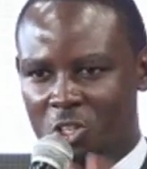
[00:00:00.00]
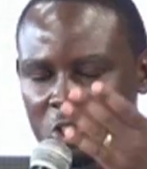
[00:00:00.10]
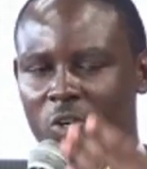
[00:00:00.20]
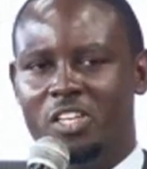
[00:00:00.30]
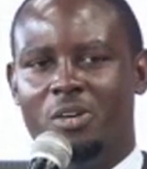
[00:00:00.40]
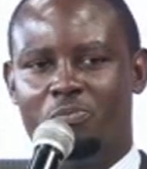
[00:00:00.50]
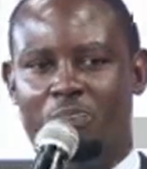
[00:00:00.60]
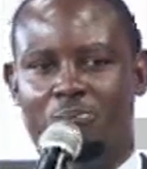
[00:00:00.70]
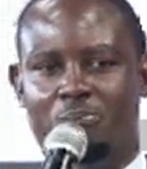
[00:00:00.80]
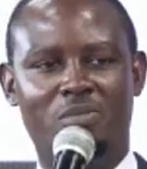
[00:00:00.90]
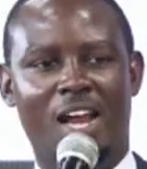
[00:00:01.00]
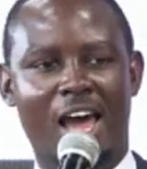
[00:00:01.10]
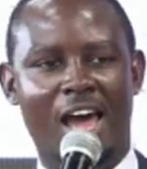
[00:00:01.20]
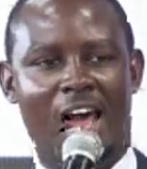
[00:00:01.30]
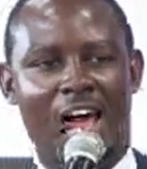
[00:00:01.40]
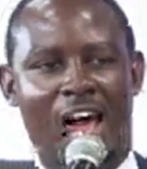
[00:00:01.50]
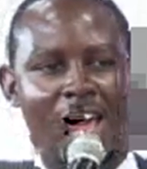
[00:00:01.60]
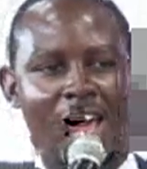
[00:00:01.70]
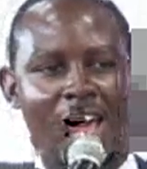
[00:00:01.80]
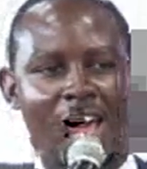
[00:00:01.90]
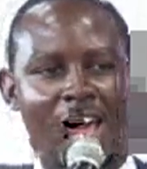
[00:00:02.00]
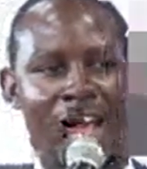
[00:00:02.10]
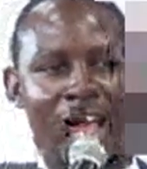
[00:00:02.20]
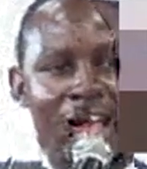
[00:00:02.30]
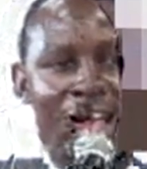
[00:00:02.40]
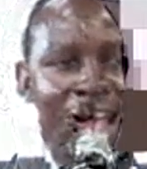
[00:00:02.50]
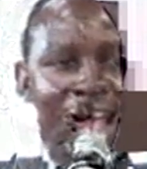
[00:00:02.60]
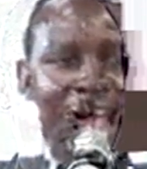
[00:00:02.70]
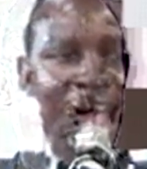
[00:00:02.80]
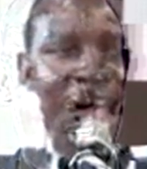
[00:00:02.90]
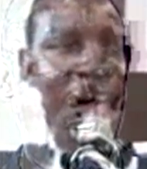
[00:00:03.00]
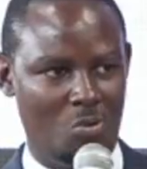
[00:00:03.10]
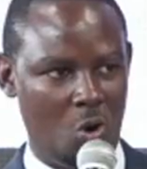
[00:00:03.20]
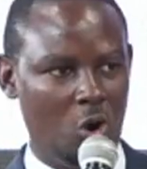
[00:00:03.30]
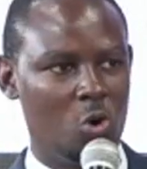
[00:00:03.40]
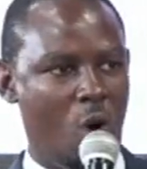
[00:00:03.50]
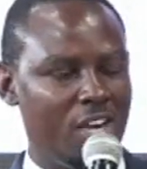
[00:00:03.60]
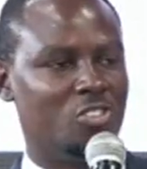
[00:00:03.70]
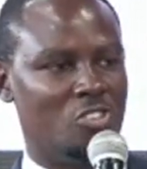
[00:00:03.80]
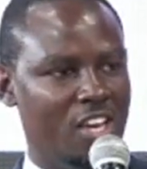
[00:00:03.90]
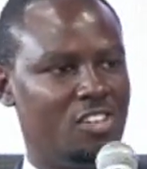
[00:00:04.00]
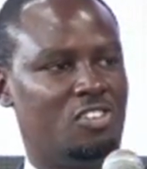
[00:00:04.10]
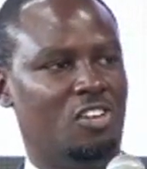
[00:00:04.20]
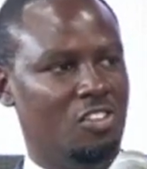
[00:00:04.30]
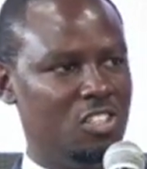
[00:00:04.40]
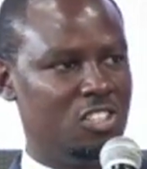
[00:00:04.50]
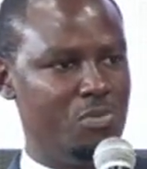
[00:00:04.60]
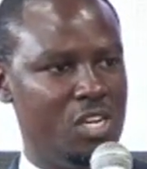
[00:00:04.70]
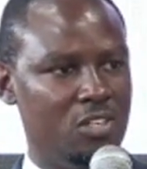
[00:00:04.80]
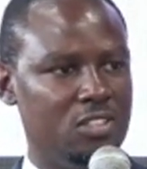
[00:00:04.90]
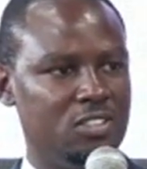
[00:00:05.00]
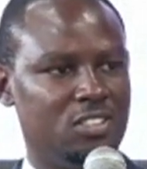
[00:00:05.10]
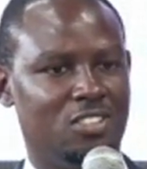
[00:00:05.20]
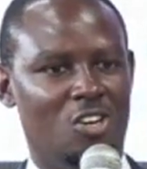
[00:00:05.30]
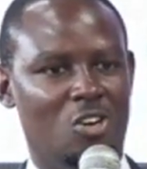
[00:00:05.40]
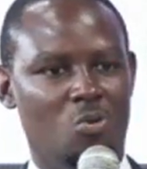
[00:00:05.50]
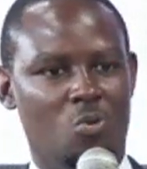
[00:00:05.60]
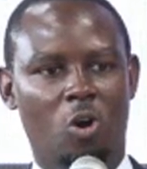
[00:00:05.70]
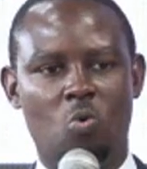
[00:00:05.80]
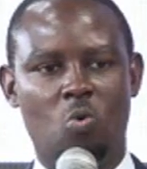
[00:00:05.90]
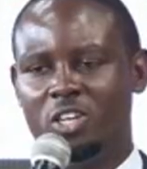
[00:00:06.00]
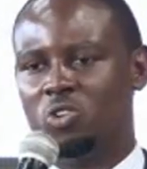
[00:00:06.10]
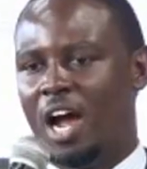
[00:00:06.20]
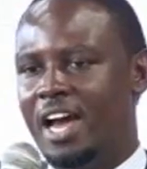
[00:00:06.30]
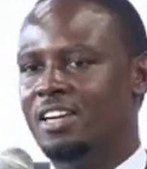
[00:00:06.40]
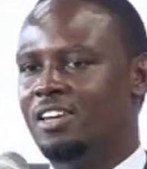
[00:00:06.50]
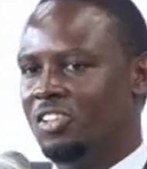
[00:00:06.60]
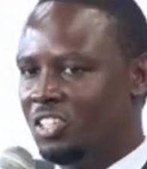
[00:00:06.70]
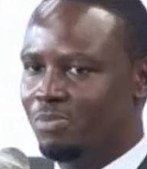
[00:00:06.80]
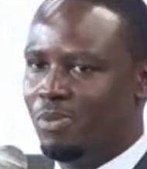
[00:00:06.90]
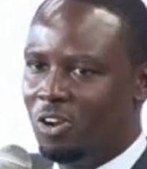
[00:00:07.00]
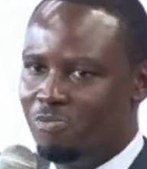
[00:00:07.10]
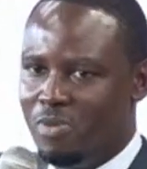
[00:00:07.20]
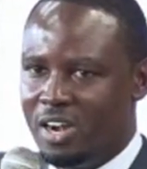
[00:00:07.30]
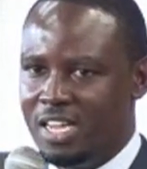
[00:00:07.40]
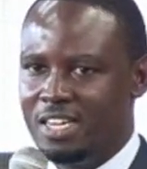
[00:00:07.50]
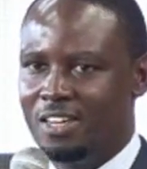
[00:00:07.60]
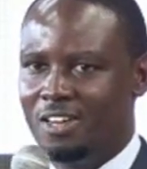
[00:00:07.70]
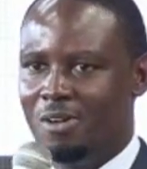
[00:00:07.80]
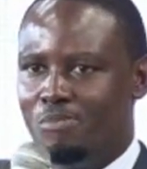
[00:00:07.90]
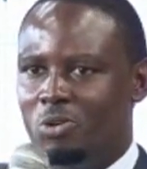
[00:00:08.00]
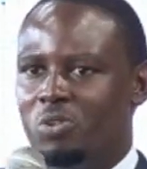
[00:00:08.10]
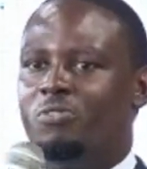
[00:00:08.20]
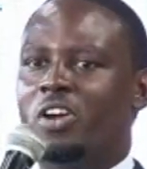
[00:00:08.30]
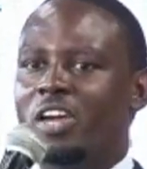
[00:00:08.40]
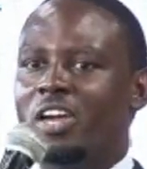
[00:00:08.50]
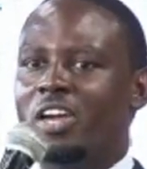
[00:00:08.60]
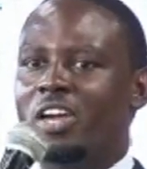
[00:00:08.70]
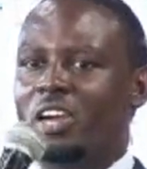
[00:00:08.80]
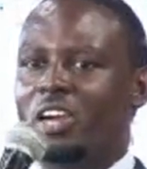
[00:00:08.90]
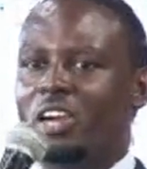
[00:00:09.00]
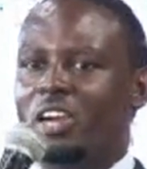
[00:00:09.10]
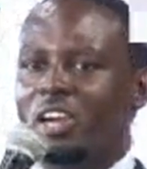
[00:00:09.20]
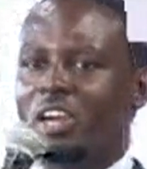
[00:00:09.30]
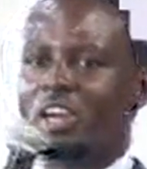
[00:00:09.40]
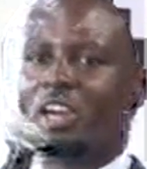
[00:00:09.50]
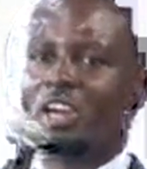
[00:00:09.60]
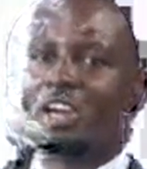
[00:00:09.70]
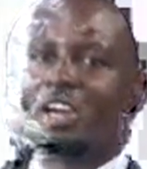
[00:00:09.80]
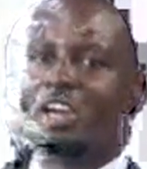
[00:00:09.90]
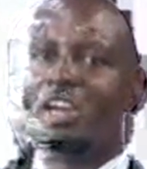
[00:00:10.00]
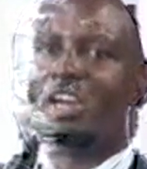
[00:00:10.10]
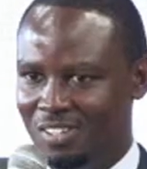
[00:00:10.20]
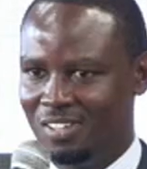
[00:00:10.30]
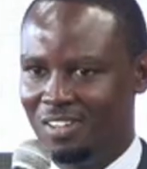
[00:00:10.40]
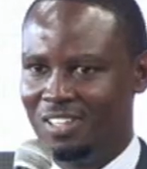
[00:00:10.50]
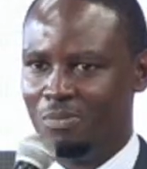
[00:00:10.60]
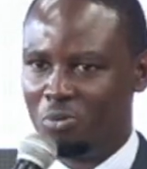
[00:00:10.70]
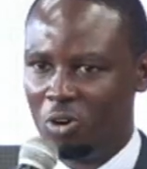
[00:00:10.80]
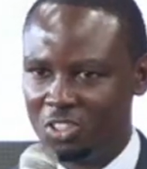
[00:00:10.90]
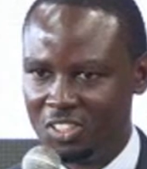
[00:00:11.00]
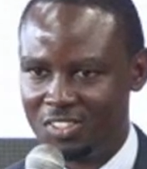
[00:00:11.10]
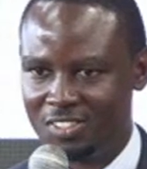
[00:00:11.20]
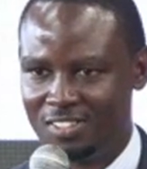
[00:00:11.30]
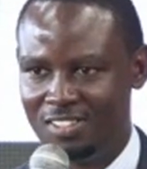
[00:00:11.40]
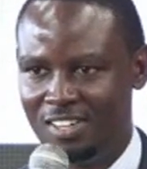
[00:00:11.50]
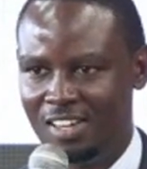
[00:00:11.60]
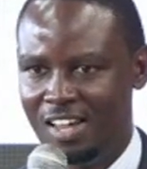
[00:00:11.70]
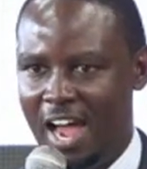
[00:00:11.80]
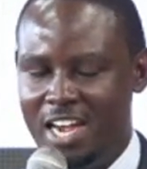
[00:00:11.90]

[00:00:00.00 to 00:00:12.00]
And usually the problem lies in the process. We want to get these millions, we want to earn this amount of money, but we forget the process. The process.